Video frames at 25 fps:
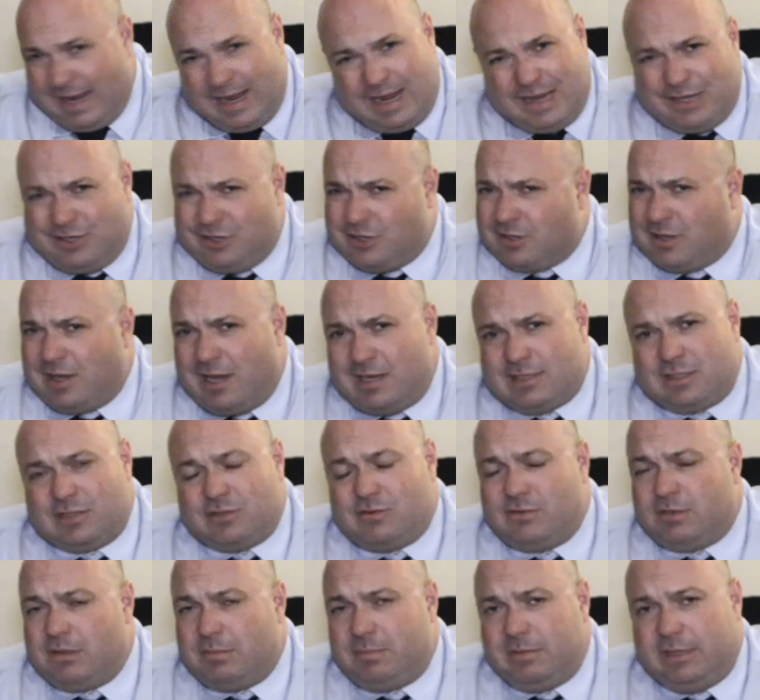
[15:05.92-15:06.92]
is your cousin
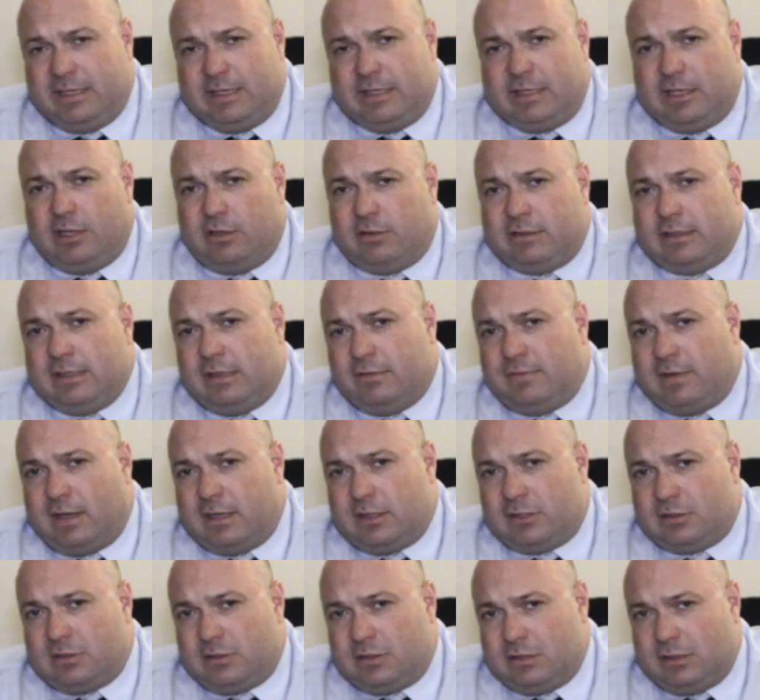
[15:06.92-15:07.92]
going to plead guilty
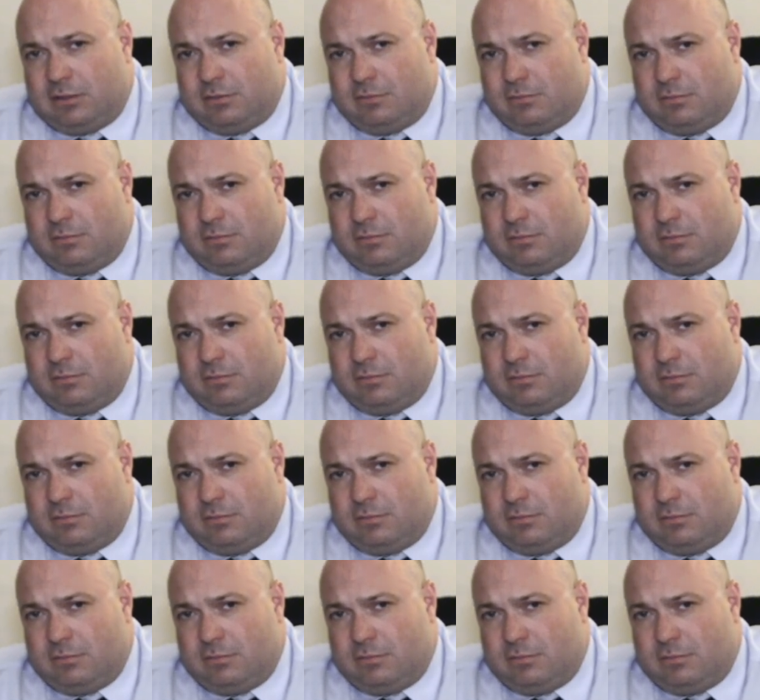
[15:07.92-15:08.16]
eventually?